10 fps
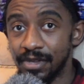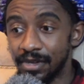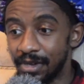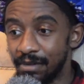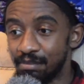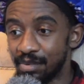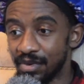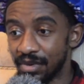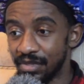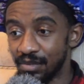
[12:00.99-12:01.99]

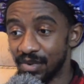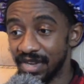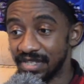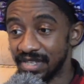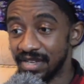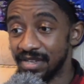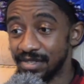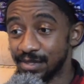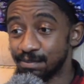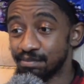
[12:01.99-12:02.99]
but otherwise it
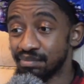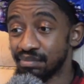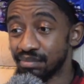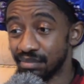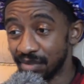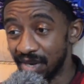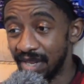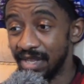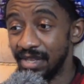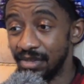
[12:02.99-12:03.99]
is
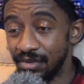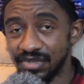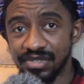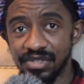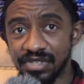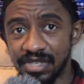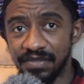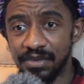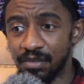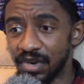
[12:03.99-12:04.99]
pretty useless
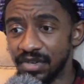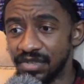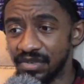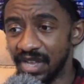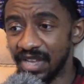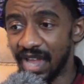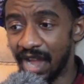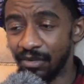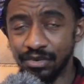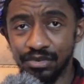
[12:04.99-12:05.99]
if you want to do like
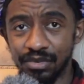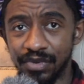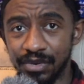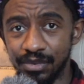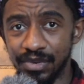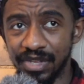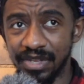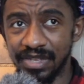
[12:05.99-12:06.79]
outdoor recording.